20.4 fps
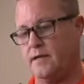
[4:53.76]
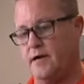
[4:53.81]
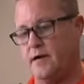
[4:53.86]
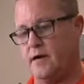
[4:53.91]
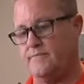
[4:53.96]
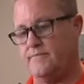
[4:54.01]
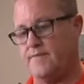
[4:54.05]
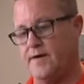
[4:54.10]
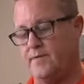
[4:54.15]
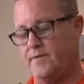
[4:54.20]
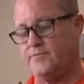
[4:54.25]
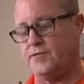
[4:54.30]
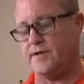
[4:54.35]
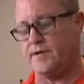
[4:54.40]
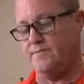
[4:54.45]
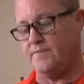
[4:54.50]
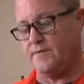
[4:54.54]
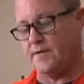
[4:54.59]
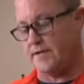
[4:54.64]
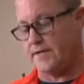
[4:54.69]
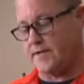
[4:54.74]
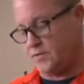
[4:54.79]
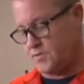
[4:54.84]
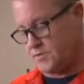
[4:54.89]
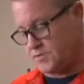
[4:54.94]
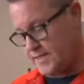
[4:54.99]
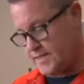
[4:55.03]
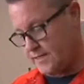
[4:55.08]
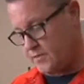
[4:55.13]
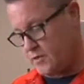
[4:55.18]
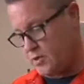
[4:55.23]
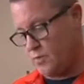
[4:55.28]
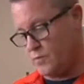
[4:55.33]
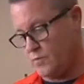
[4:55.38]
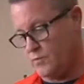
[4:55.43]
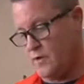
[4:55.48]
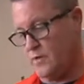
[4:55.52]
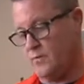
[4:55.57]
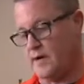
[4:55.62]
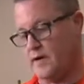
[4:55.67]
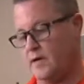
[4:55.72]
in our valve train videos that
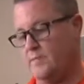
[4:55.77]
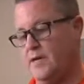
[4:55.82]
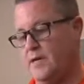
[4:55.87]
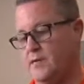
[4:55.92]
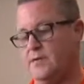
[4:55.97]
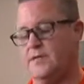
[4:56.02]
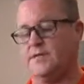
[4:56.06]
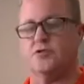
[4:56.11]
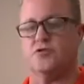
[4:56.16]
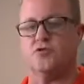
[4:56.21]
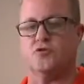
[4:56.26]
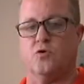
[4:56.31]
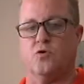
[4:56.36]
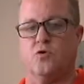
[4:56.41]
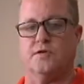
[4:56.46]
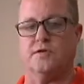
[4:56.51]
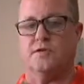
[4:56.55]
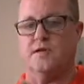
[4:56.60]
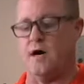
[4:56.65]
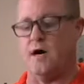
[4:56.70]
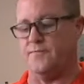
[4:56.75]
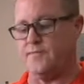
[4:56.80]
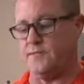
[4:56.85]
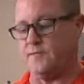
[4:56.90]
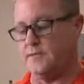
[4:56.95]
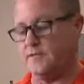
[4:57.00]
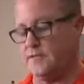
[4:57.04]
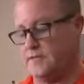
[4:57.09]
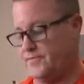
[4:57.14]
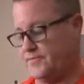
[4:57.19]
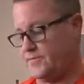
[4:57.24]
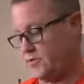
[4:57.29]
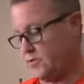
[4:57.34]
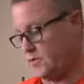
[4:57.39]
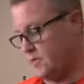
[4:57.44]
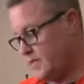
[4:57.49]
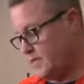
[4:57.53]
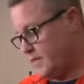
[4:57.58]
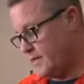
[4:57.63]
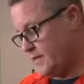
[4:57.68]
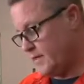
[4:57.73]
we want to be able to control the loft of the lifter.
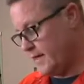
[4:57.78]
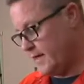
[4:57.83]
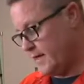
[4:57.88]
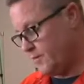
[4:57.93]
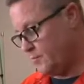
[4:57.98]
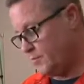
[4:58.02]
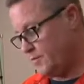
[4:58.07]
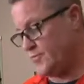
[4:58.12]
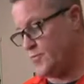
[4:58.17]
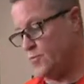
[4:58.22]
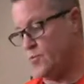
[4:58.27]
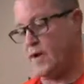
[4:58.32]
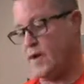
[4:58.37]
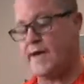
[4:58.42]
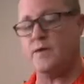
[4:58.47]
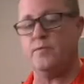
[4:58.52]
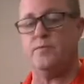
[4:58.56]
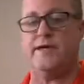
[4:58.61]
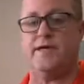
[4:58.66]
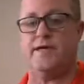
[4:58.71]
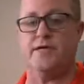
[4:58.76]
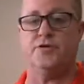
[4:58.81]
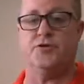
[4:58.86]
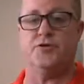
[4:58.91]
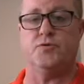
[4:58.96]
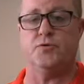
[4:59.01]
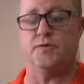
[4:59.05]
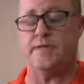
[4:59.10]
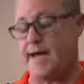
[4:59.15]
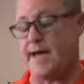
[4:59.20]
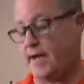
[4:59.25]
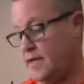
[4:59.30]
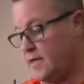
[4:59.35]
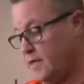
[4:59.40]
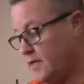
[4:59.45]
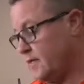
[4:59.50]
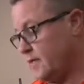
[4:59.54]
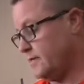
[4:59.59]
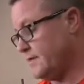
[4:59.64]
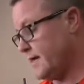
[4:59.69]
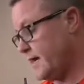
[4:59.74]
And with weight, we can do that.
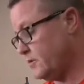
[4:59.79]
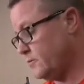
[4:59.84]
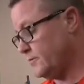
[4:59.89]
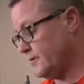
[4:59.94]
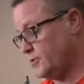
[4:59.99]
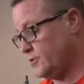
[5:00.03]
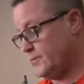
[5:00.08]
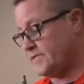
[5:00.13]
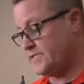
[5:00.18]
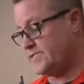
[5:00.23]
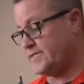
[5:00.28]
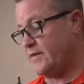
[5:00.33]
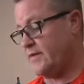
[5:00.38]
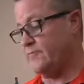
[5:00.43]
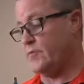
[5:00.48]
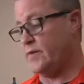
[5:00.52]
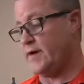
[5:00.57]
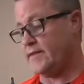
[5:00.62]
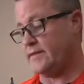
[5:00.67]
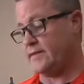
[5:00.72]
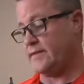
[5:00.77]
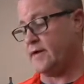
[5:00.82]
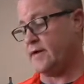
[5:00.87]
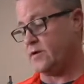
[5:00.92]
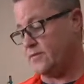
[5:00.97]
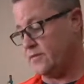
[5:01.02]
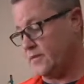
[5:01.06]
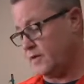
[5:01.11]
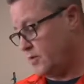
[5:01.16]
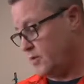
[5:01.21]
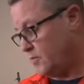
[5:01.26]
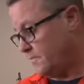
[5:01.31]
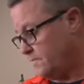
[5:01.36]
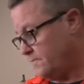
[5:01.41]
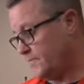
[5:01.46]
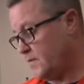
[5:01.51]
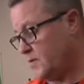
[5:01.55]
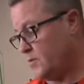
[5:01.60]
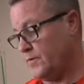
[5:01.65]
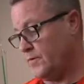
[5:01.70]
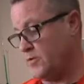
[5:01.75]
Not only do we save weight there, though,
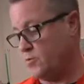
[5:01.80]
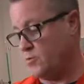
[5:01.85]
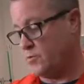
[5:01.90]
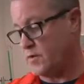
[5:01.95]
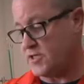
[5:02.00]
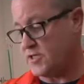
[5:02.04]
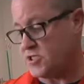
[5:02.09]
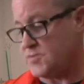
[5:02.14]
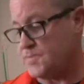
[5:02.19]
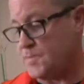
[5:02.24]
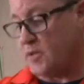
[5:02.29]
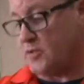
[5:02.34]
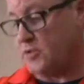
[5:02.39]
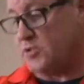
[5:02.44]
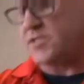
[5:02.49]
when you run a smaller